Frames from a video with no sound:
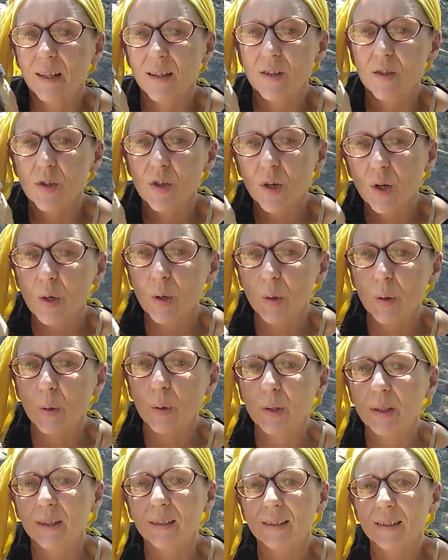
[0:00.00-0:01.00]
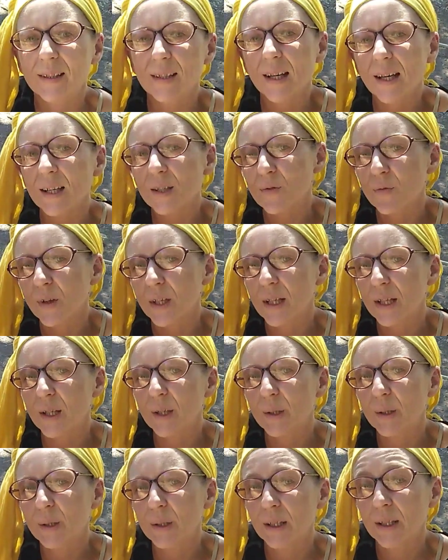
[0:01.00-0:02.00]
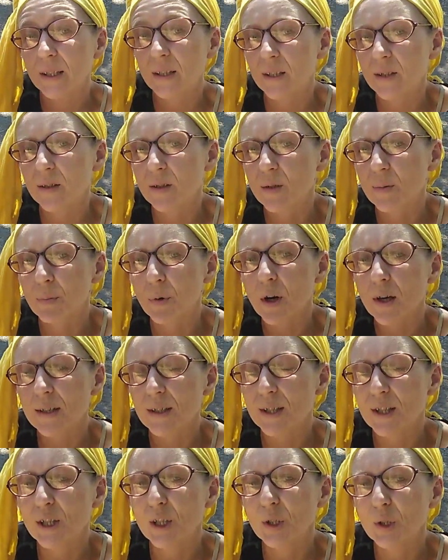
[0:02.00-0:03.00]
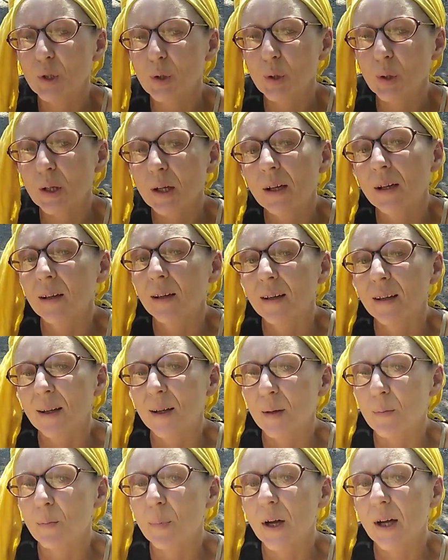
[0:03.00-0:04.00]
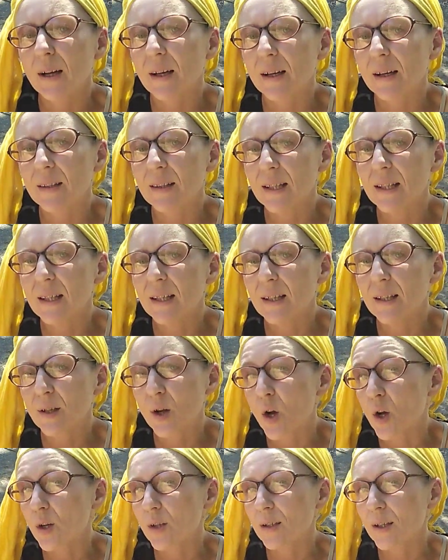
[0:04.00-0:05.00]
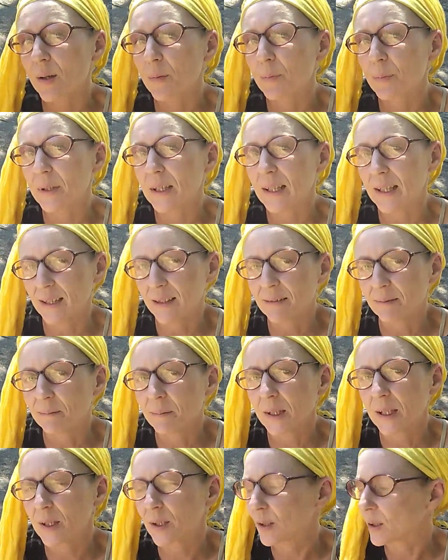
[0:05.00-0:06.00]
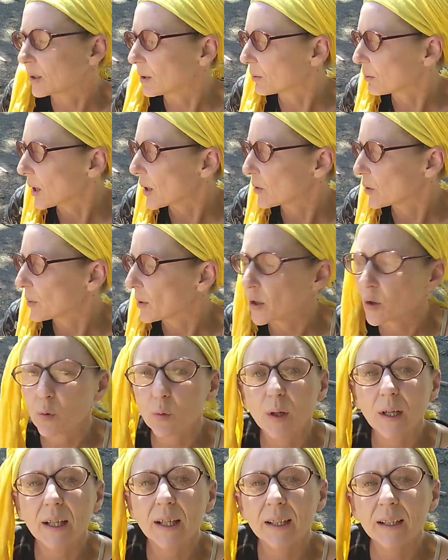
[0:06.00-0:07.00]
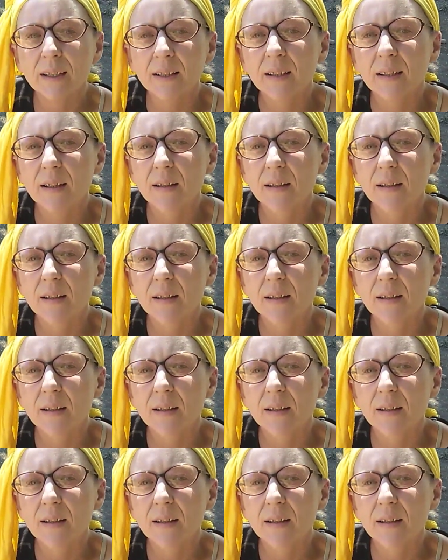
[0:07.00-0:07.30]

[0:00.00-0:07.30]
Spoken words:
So, today's video is brought to you by the Kong Company in a roundabout way.